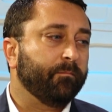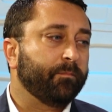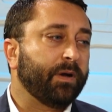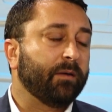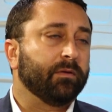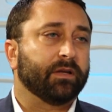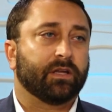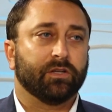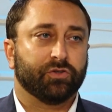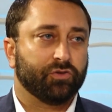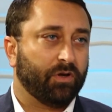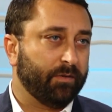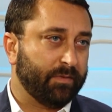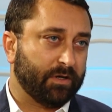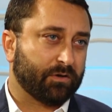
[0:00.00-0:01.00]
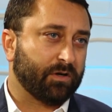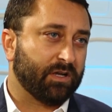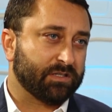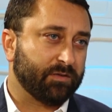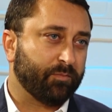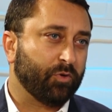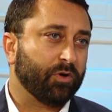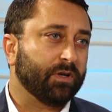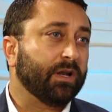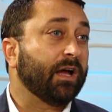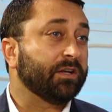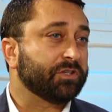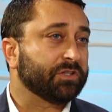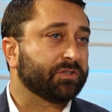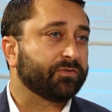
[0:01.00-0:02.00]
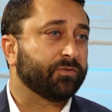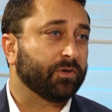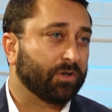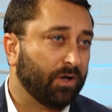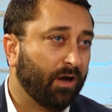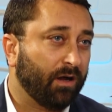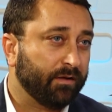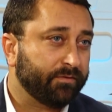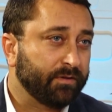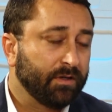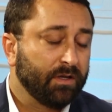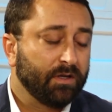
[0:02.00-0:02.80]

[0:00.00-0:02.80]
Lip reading: public enjoyment across the board, not just for golf.